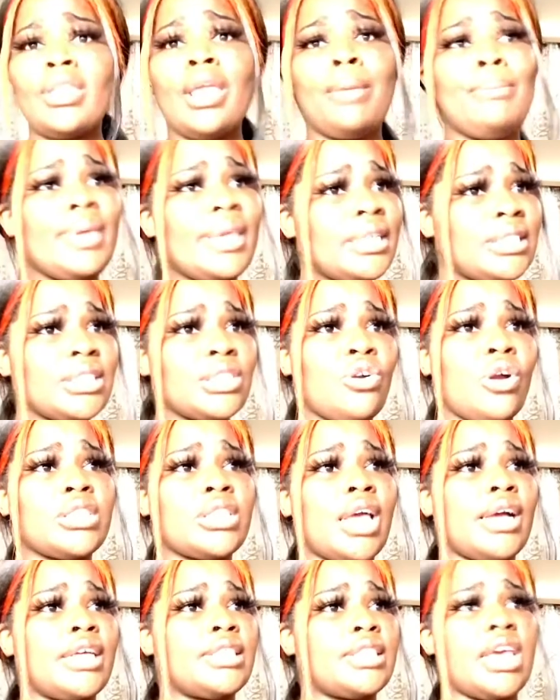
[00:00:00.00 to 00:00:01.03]
business cards,
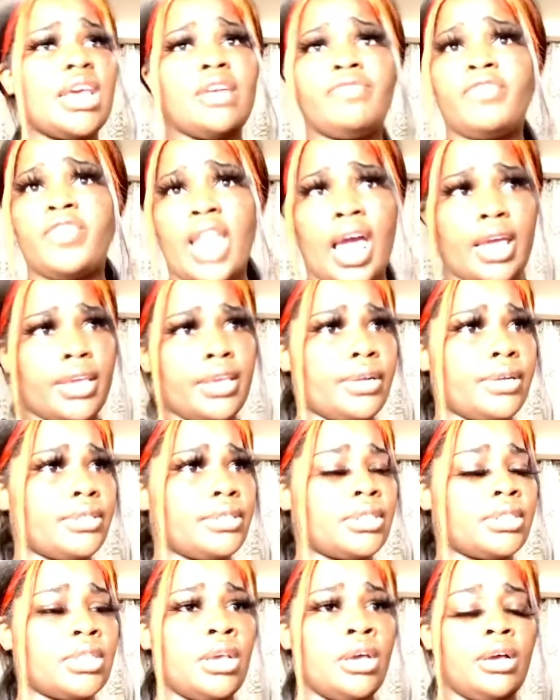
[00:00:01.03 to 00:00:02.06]
like I said,
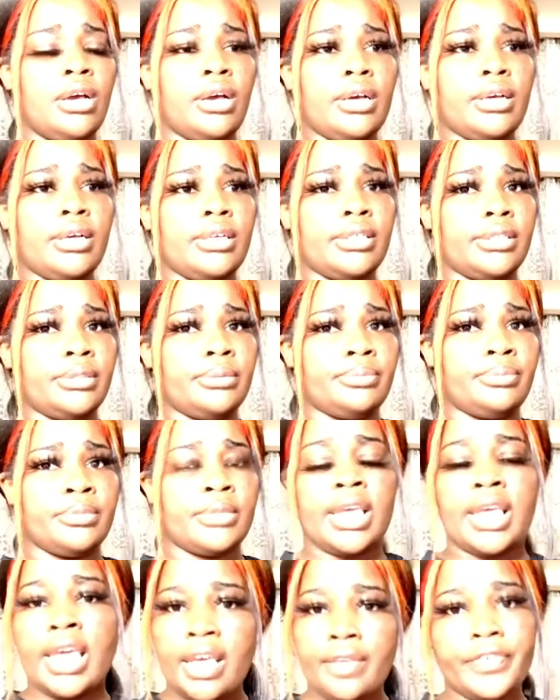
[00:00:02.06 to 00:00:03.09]
flyers,
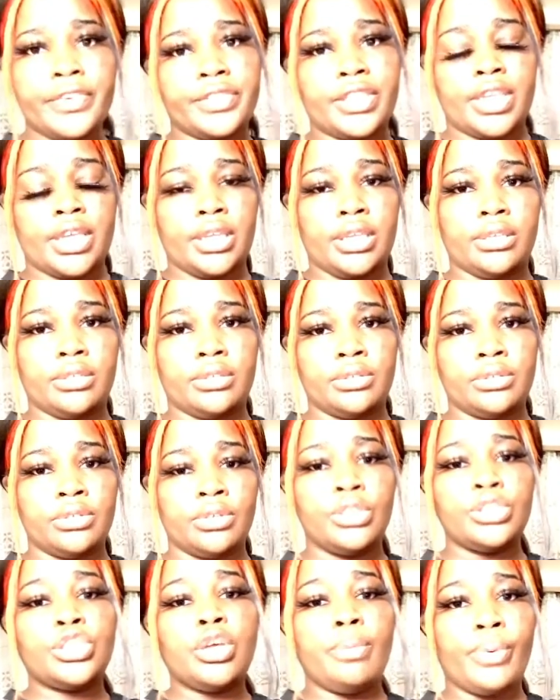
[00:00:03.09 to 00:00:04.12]
everything
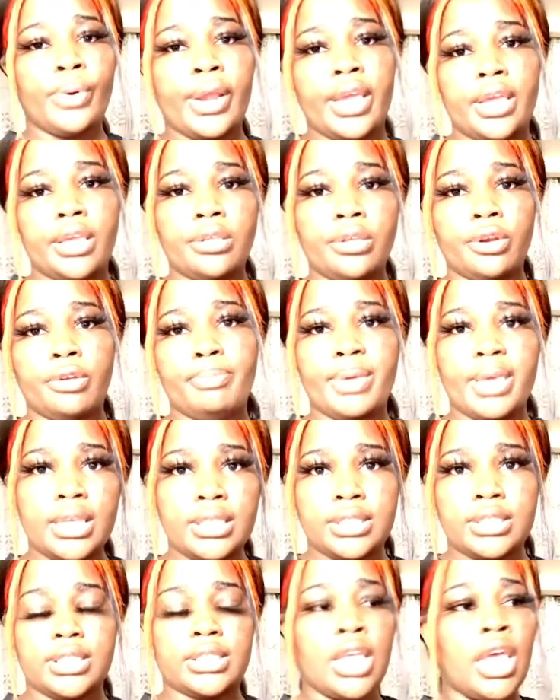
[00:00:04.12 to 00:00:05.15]
to brand your
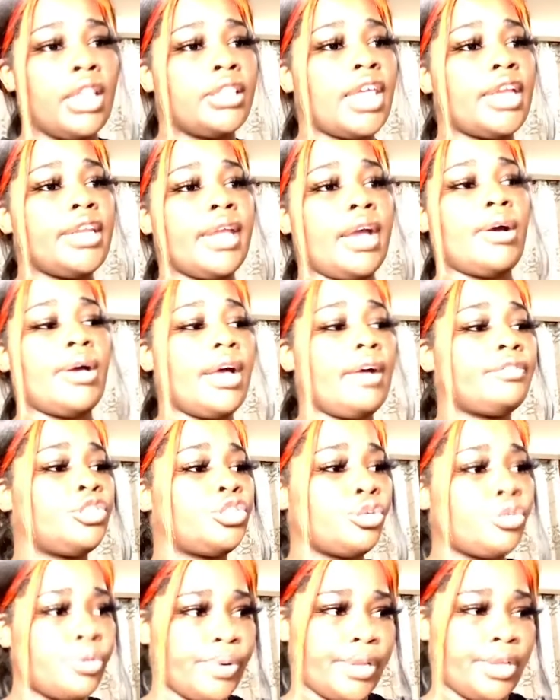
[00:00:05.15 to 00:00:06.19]
business. They now have
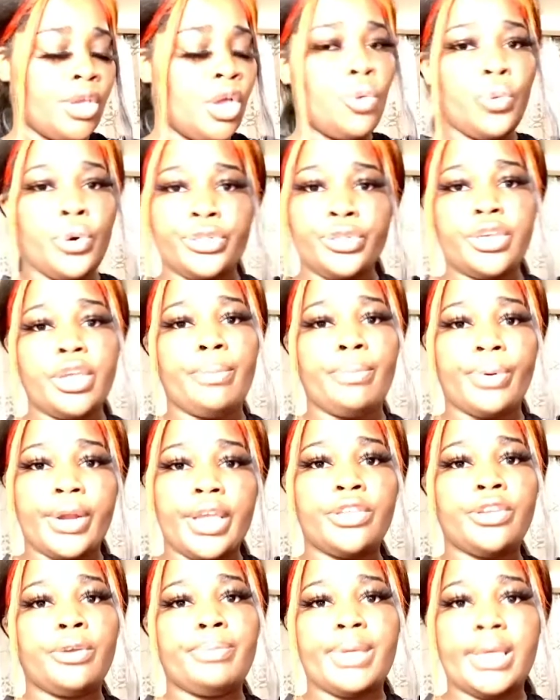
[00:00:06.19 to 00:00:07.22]
jewelry where you can
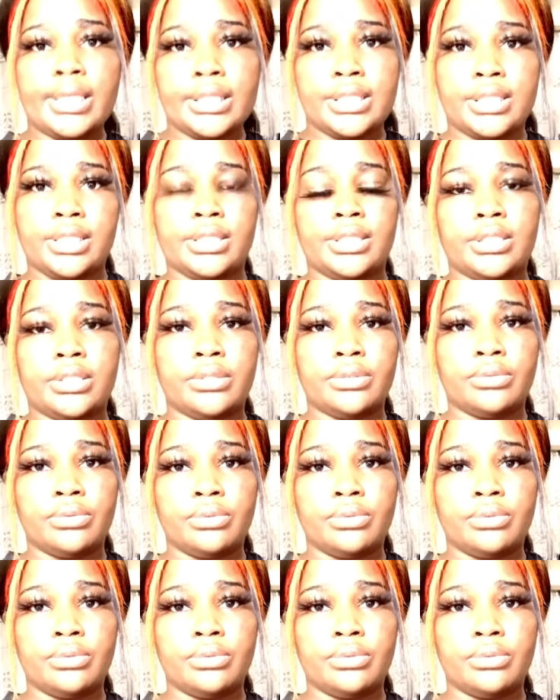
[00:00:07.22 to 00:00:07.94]
brand your business.